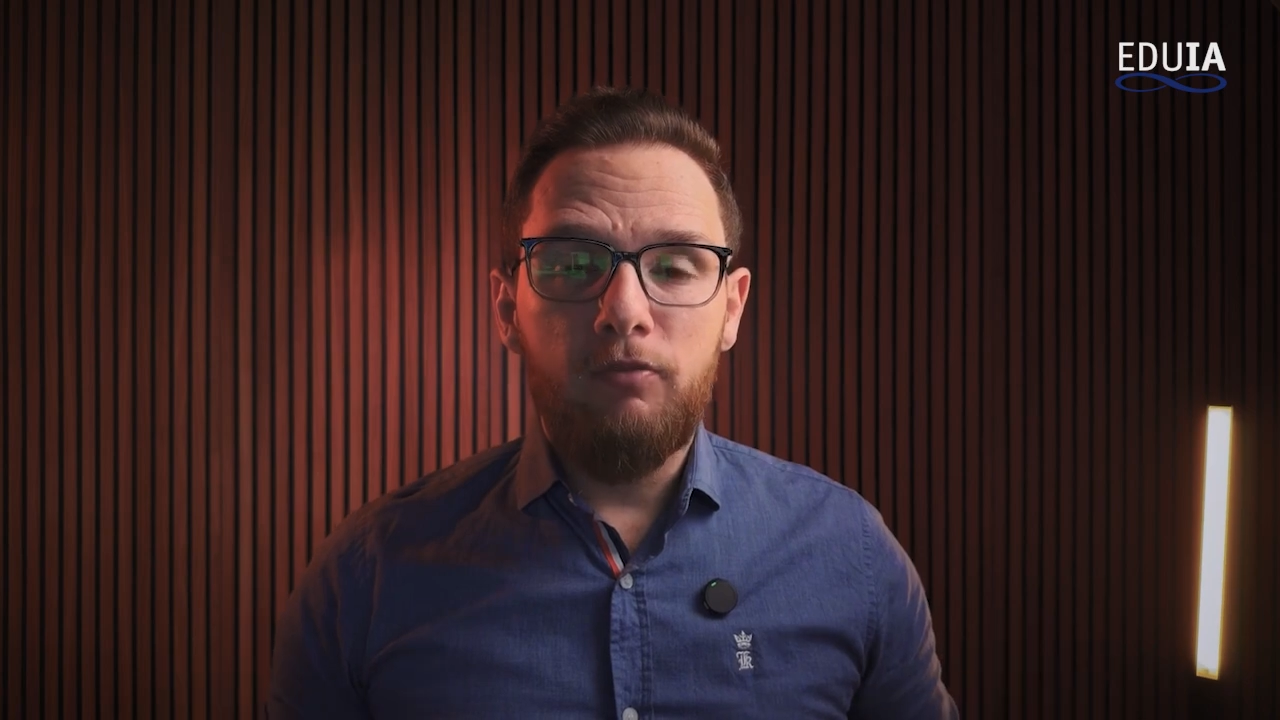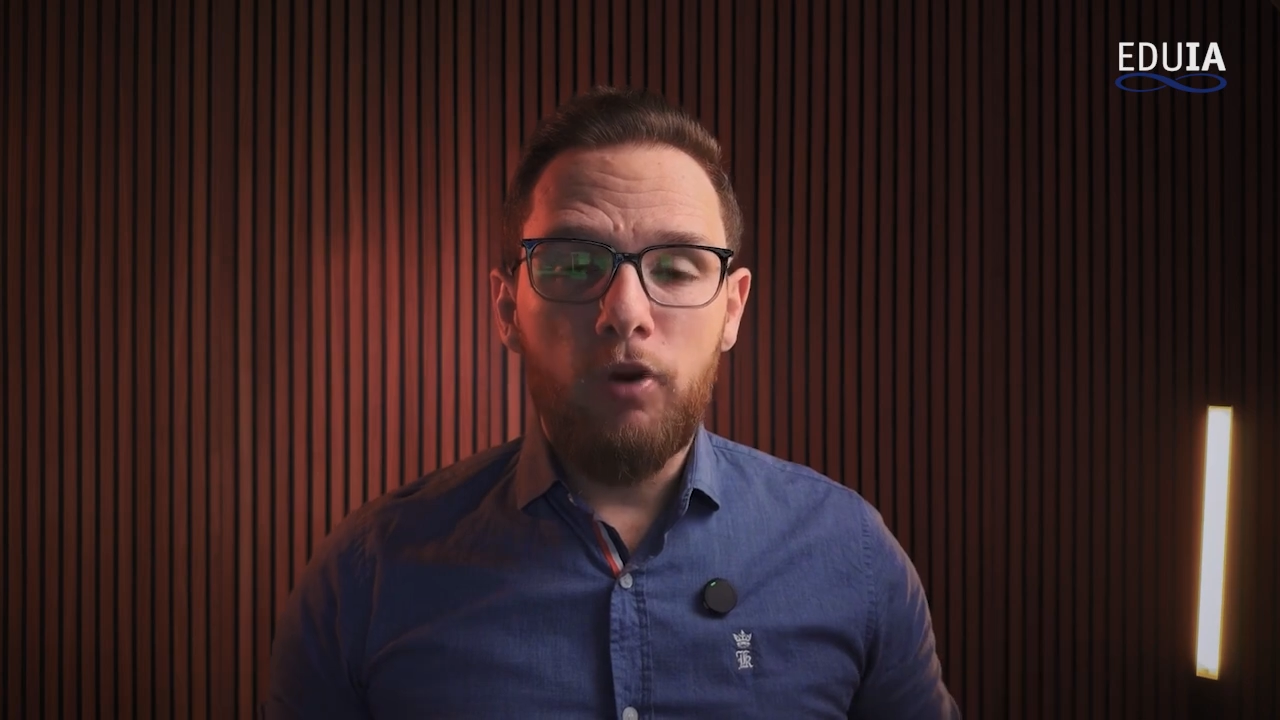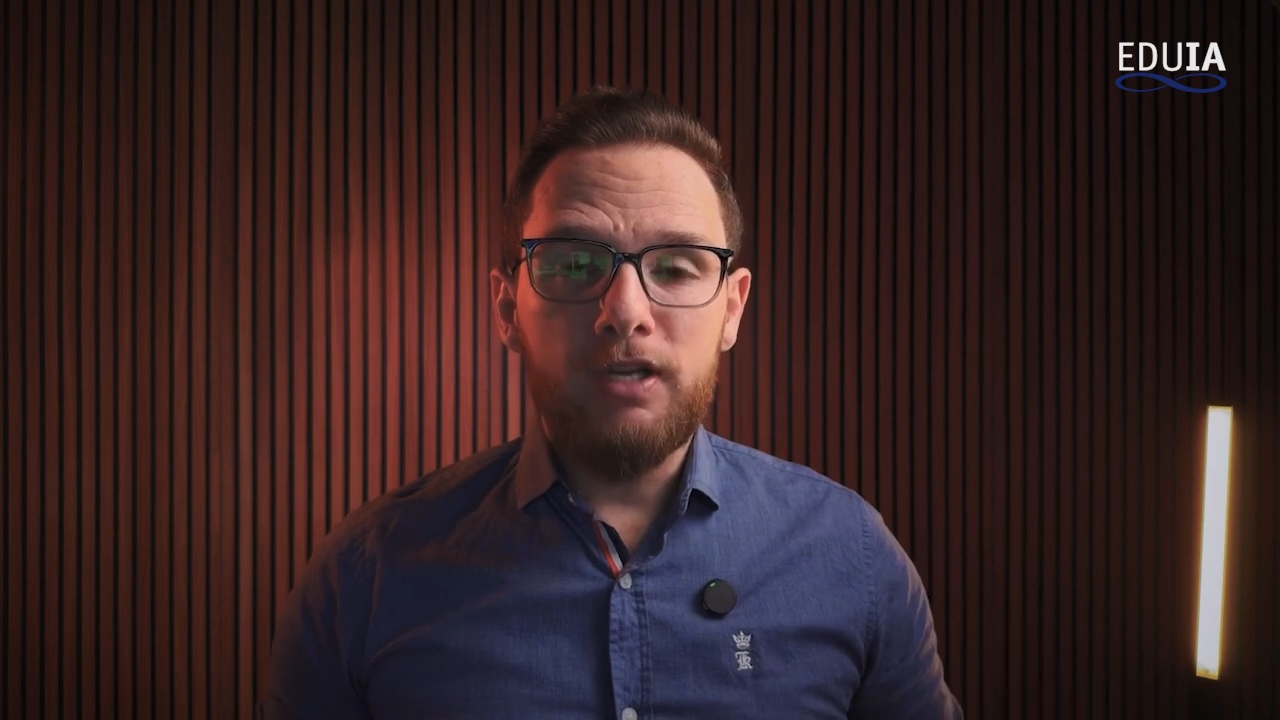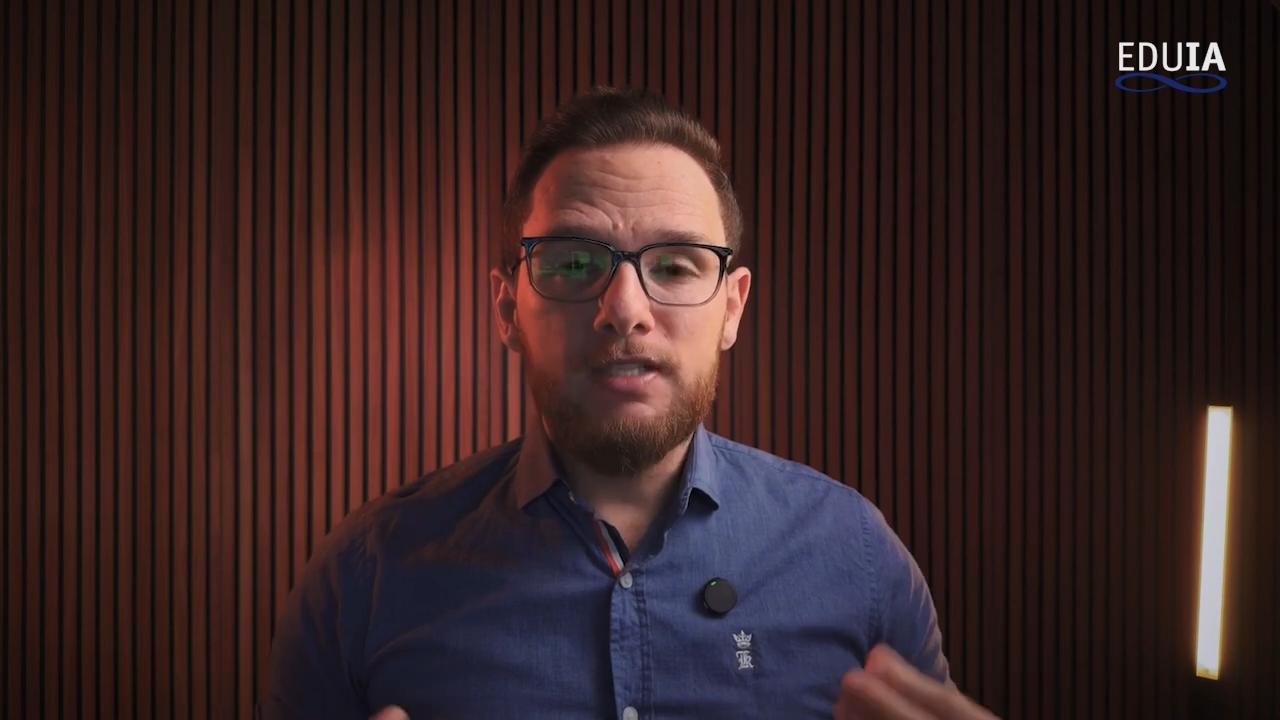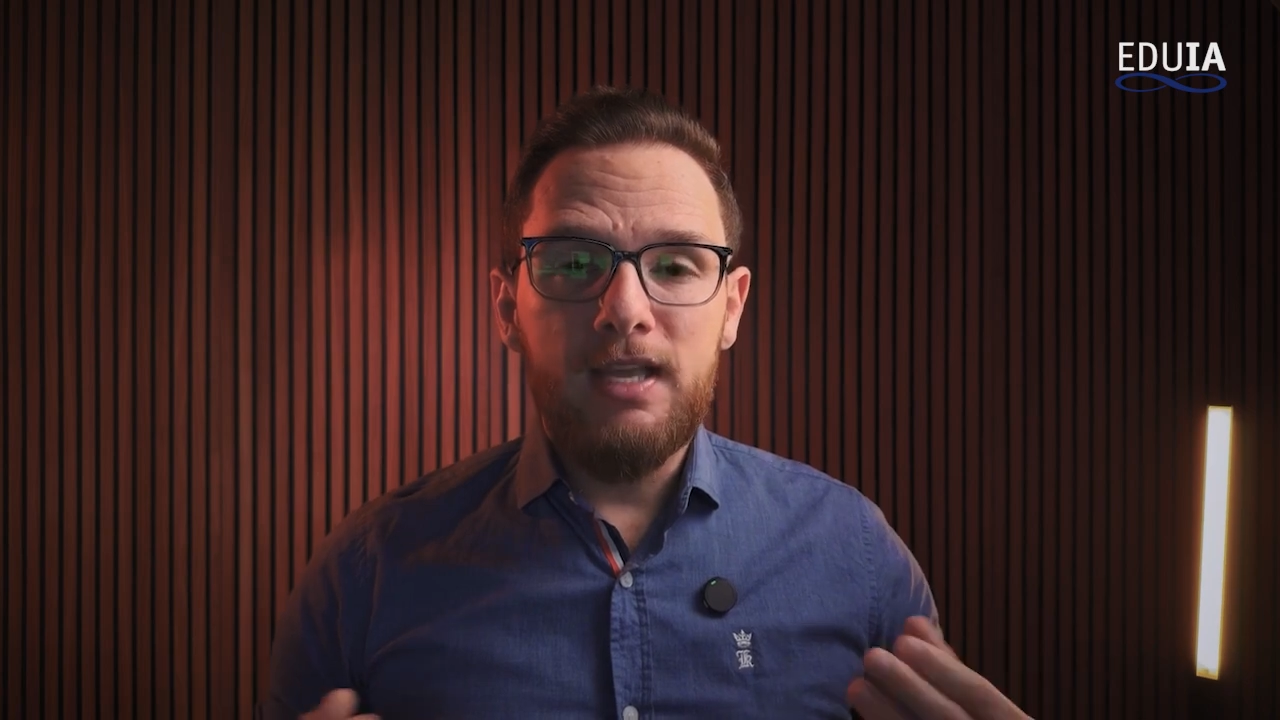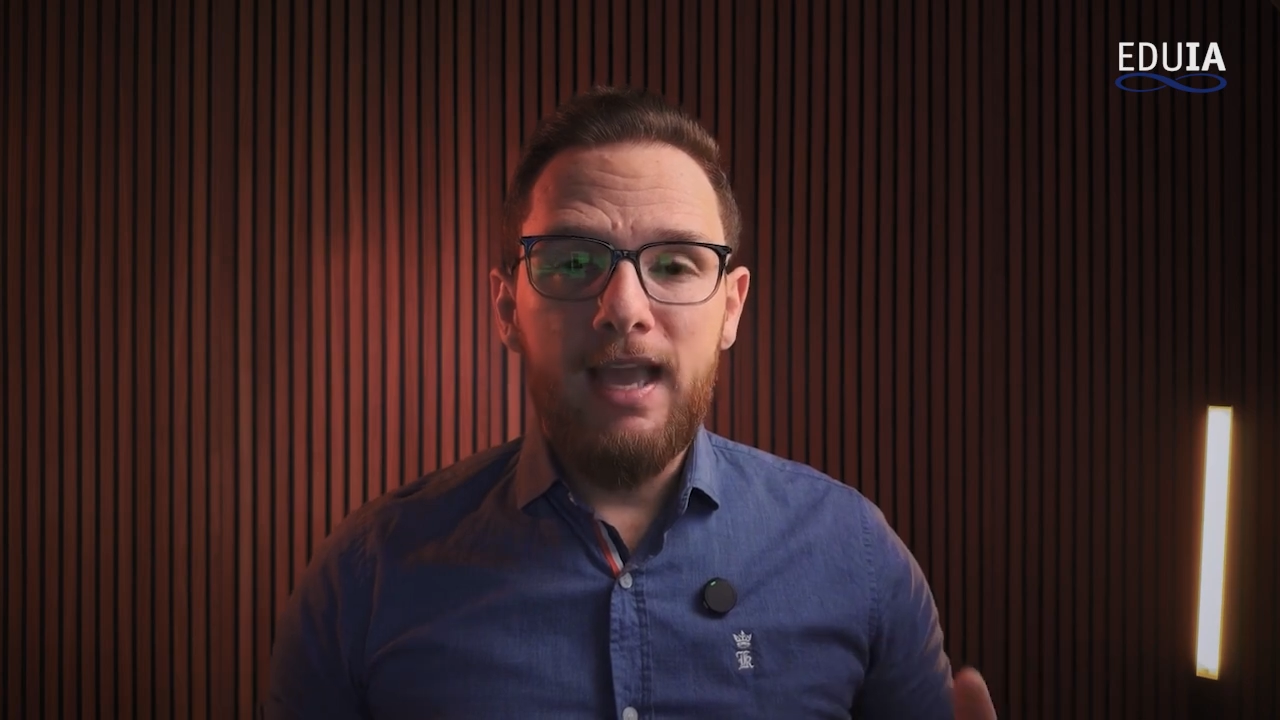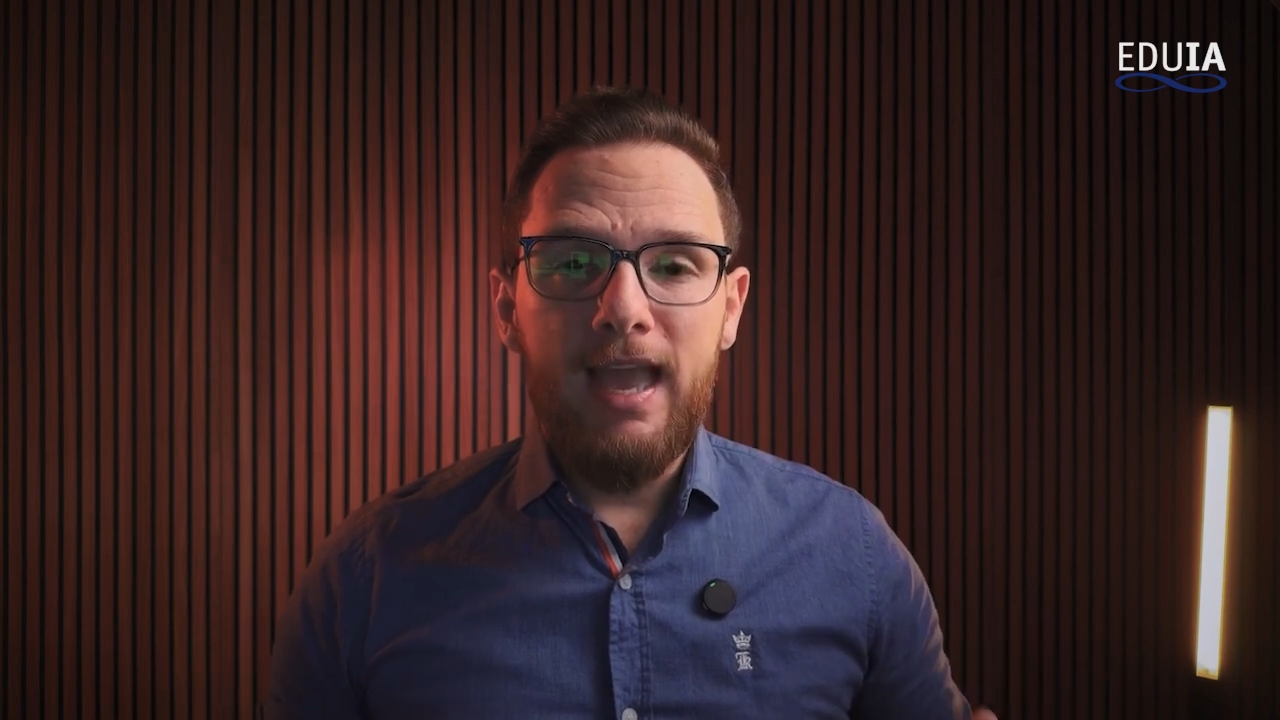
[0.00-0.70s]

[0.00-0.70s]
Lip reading: voice,